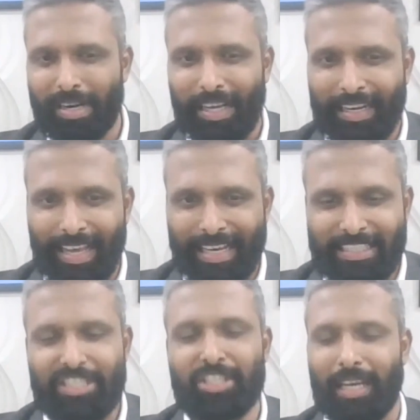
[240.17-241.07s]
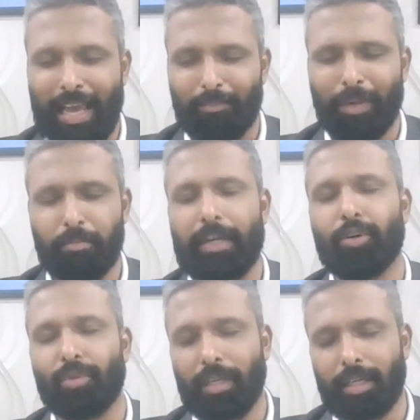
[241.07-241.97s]
moment declines is still happening,
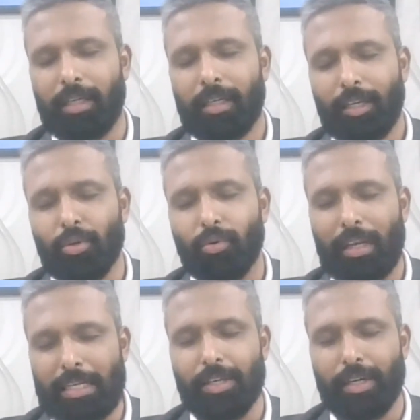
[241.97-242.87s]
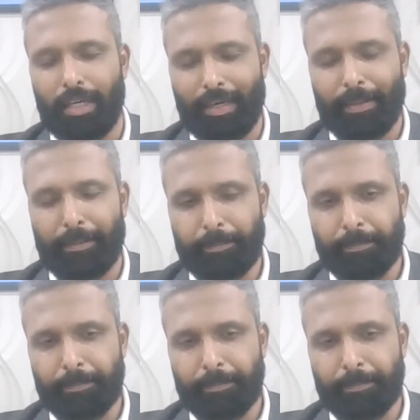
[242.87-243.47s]
but to a to a lesser degree.